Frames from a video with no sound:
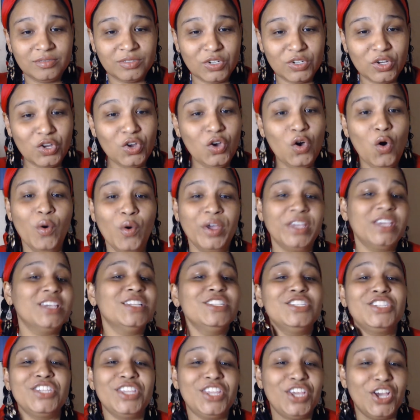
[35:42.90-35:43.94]
going
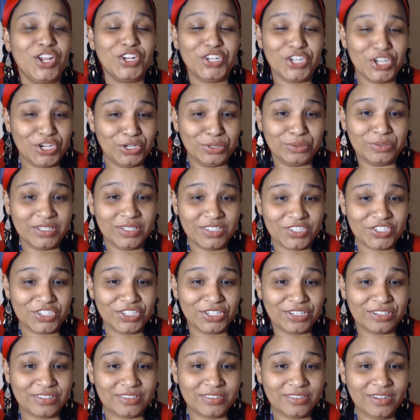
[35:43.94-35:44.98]
into the unknown this
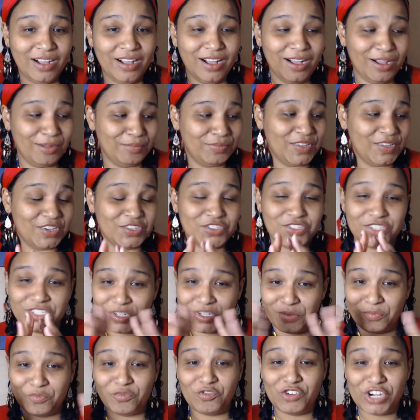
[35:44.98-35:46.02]
year. Um, there's just
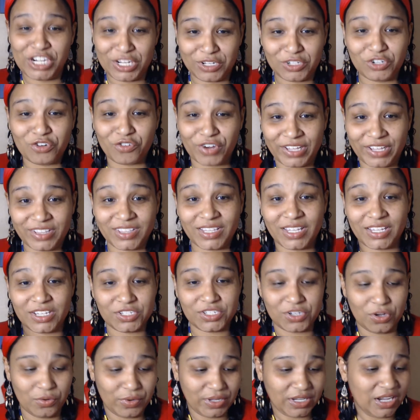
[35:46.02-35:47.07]
some really great things
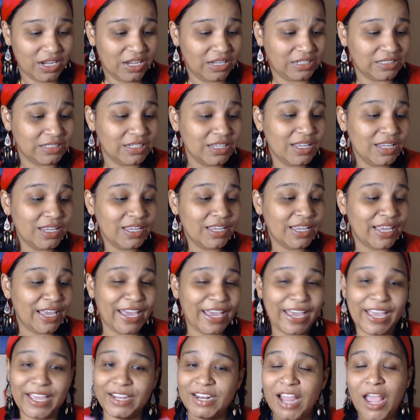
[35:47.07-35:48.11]
going on.
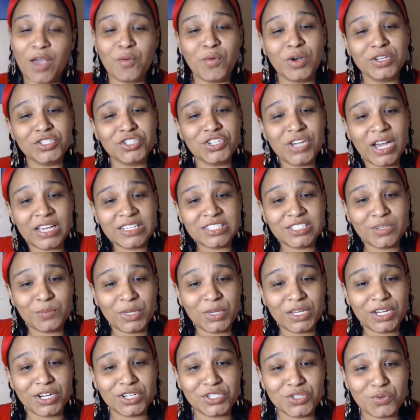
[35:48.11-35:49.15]
And I want you guys to be
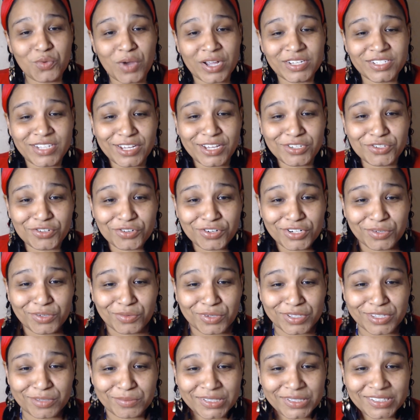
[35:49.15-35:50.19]
here to watch that journey
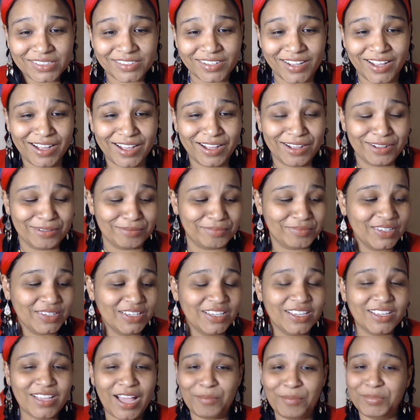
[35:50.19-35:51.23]
with me. Um,
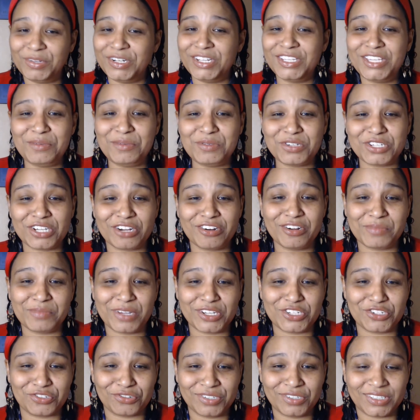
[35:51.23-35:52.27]
I'm going to keep sharing my
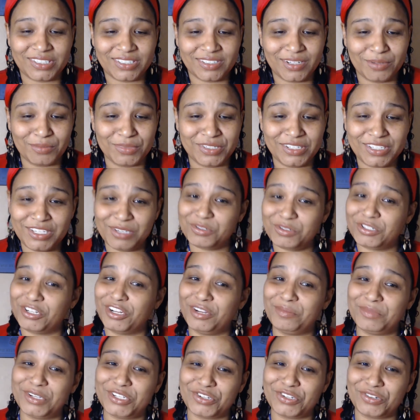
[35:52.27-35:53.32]
journey. I'm going to keep sharing
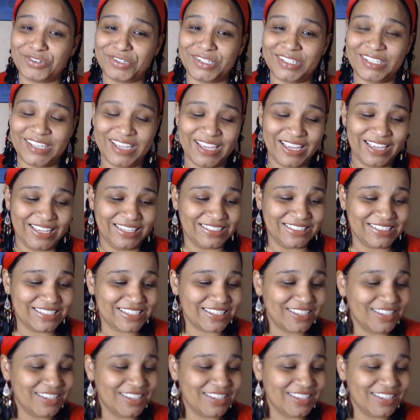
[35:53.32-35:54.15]
my journey. And